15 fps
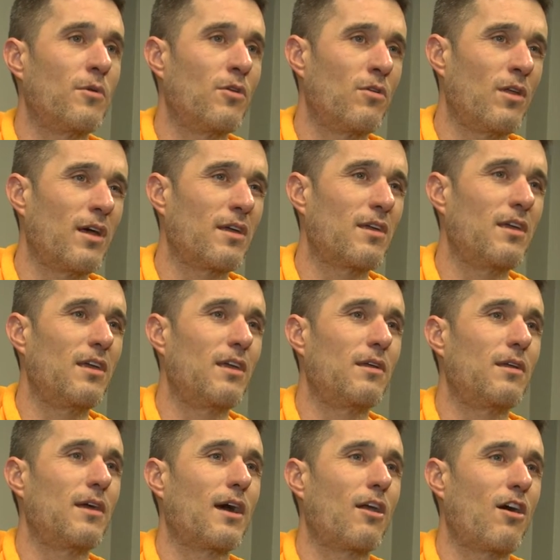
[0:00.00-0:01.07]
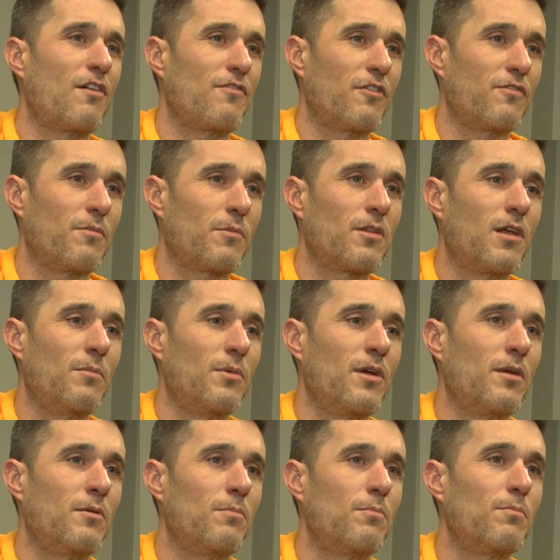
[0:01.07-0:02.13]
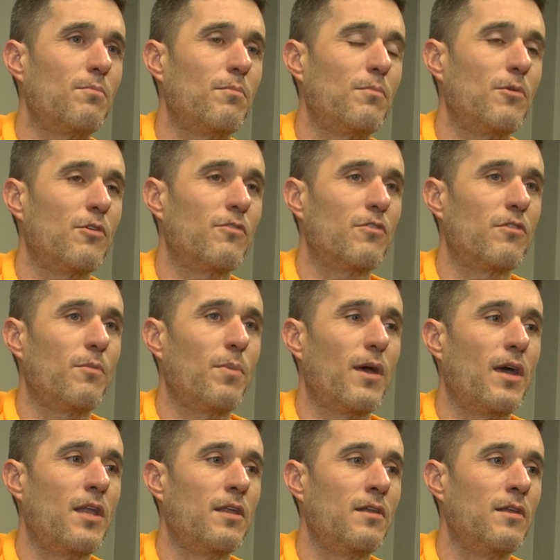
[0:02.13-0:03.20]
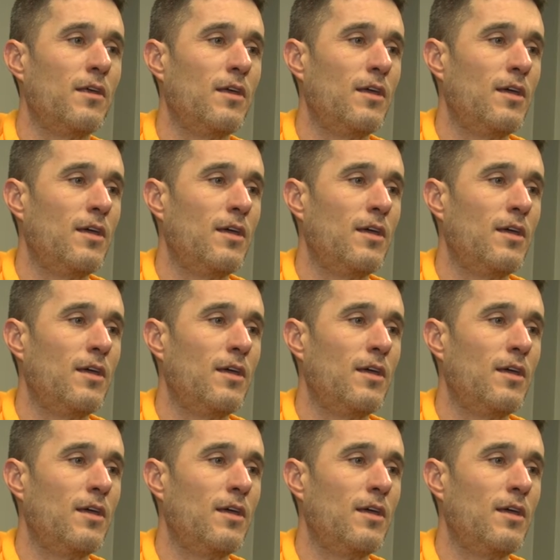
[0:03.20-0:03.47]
like he got offered from Columbia and University of Penn, and